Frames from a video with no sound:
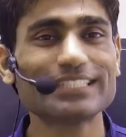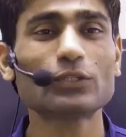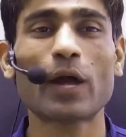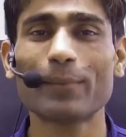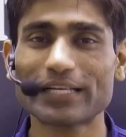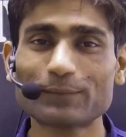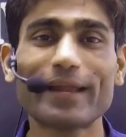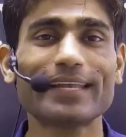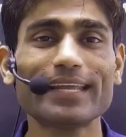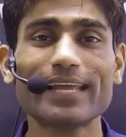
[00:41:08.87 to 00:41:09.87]
So I'm
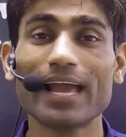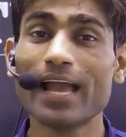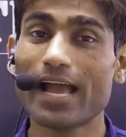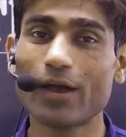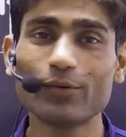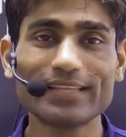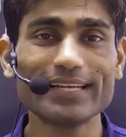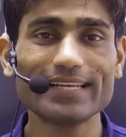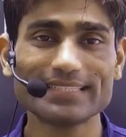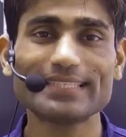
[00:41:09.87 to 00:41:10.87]
expecting everything
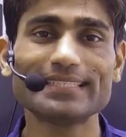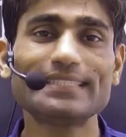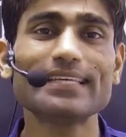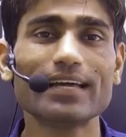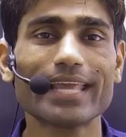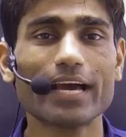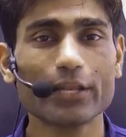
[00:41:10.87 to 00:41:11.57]
it is easier here.